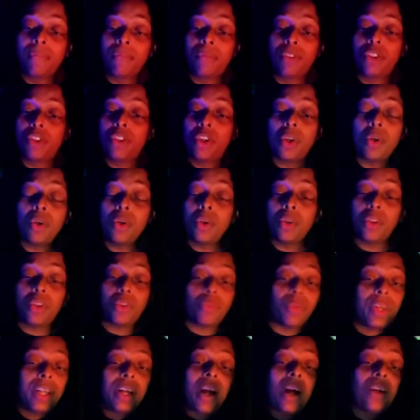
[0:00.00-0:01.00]

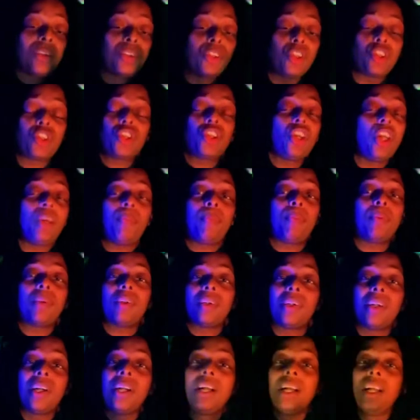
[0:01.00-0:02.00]
$2-3
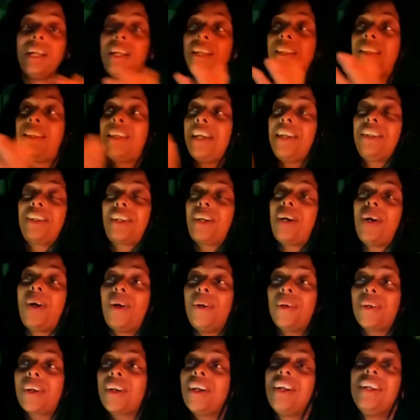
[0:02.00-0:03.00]
cheaper than
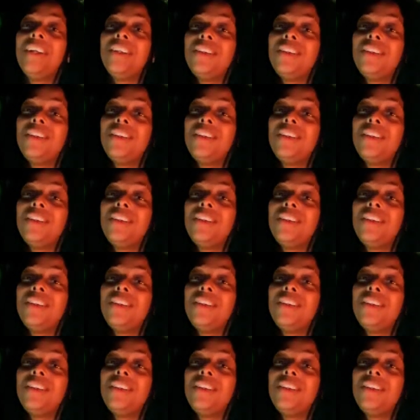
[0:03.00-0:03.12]
Coke,